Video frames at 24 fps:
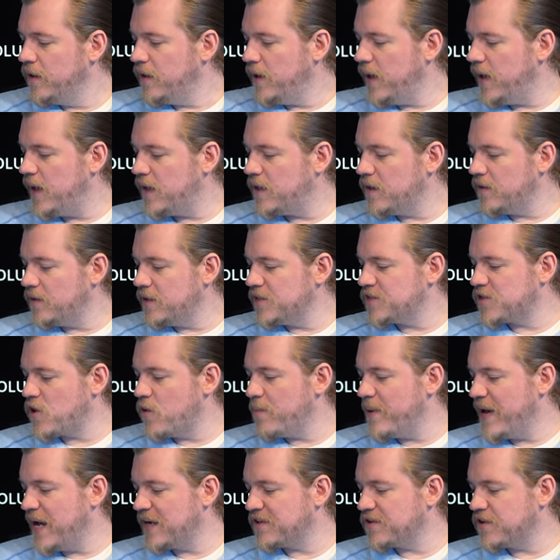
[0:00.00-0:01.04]
And let's go
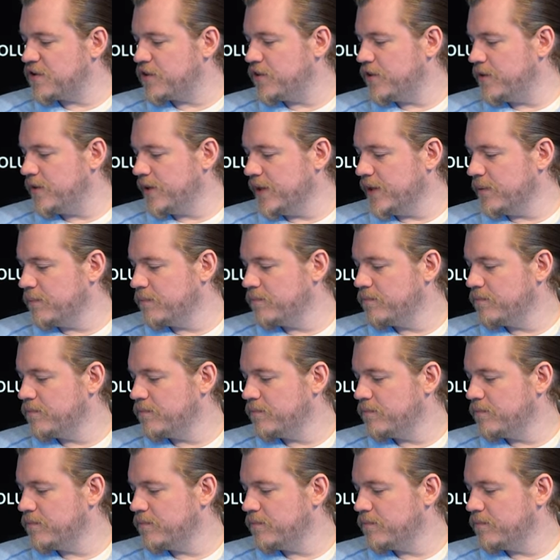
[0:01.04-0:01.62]
back to 30.